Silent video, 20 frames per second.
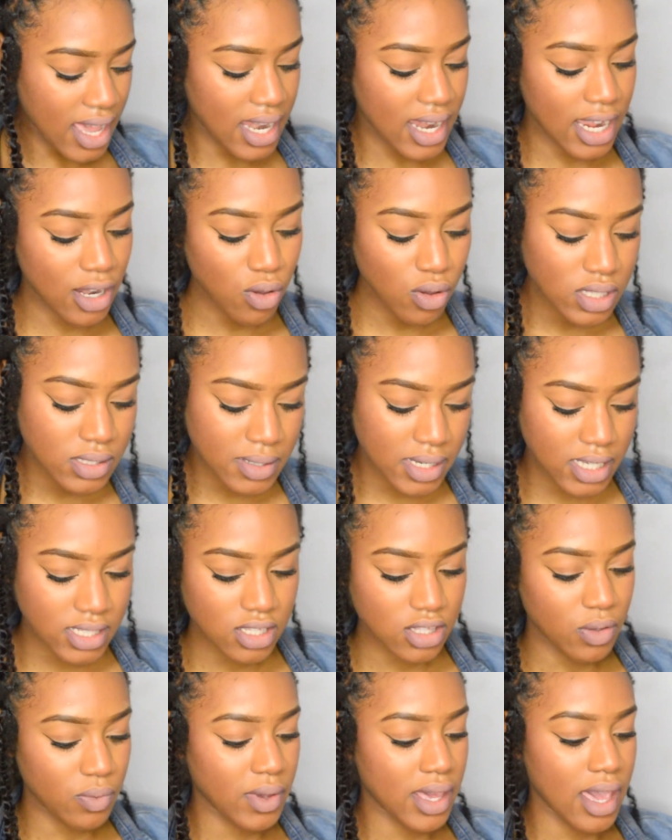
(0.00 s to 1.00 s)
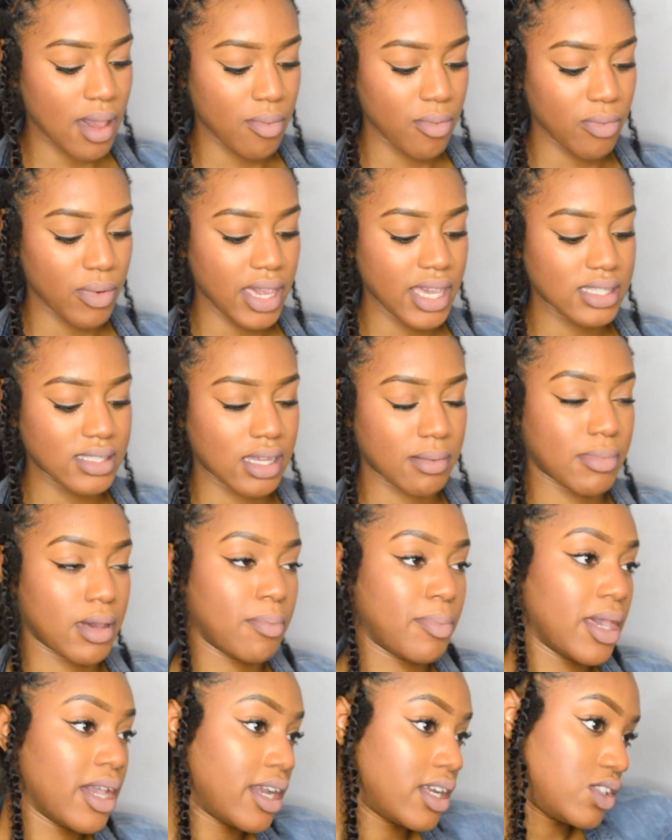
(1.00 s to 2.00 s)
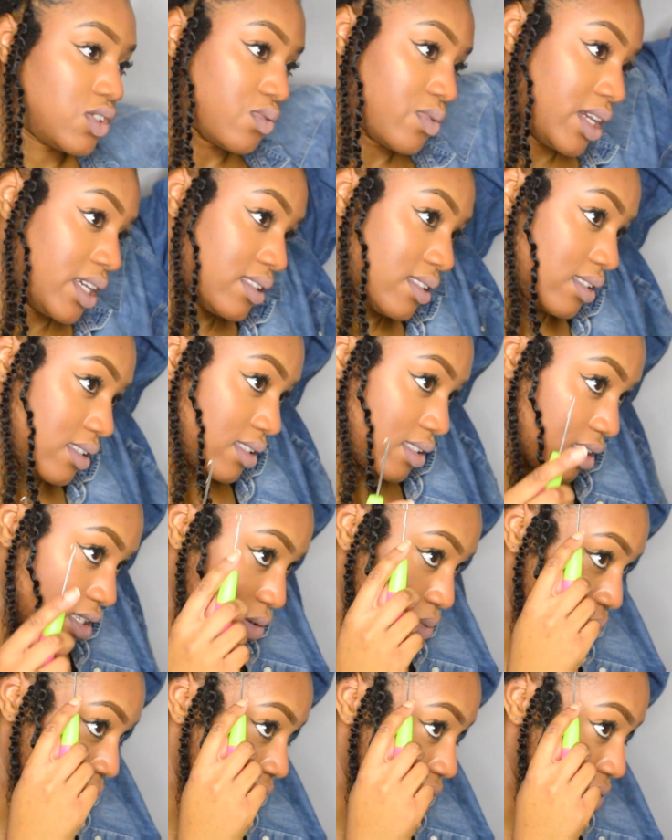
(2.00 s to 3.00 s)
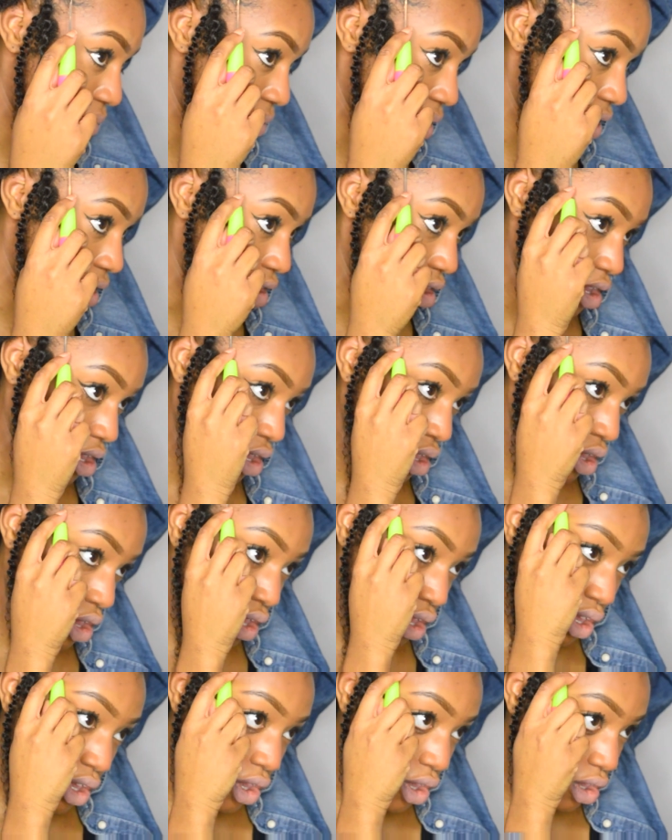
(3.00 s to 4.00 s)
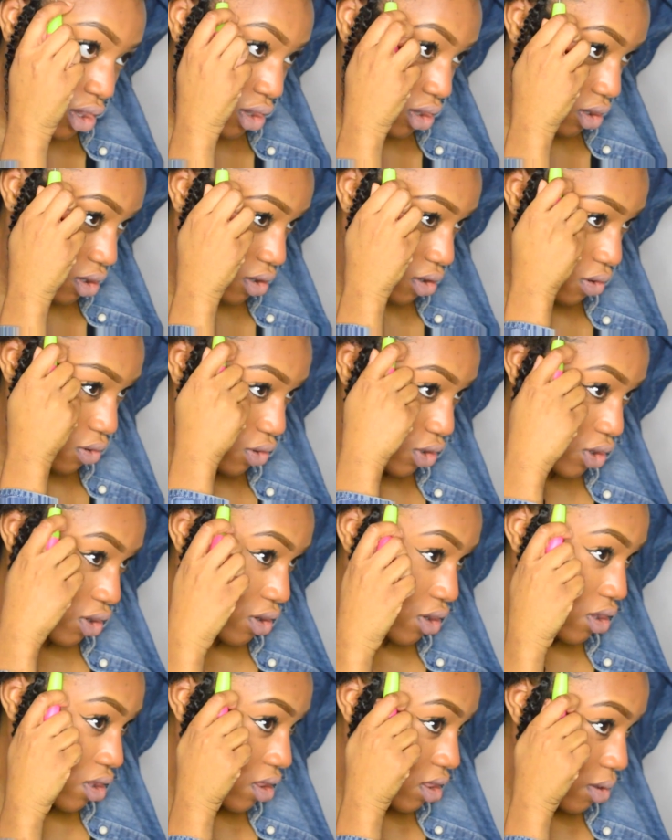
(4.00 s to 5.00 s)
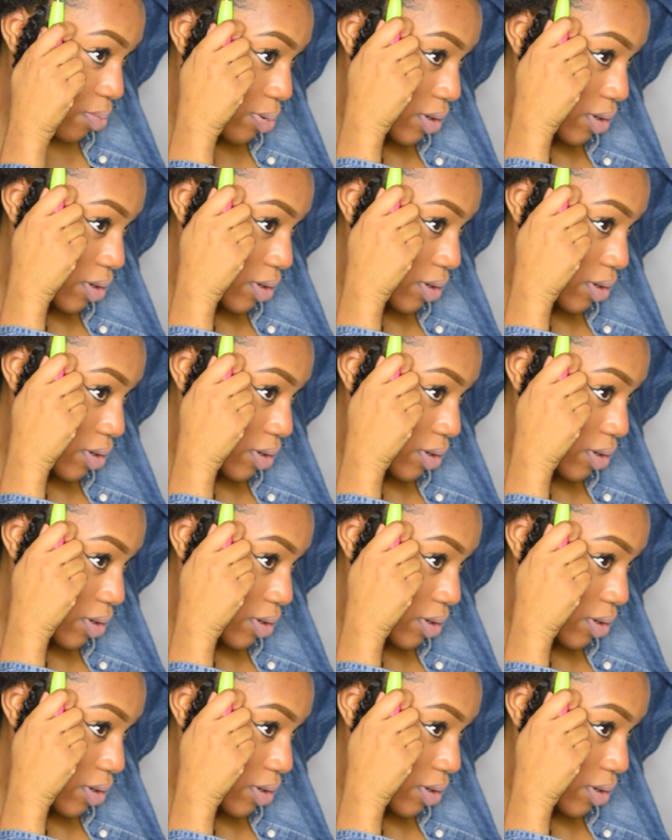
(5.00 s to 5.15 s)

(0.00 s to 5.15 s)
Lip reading: And I know it's because of the way I'm raised. Like, my parents raised us in a way where, you know, the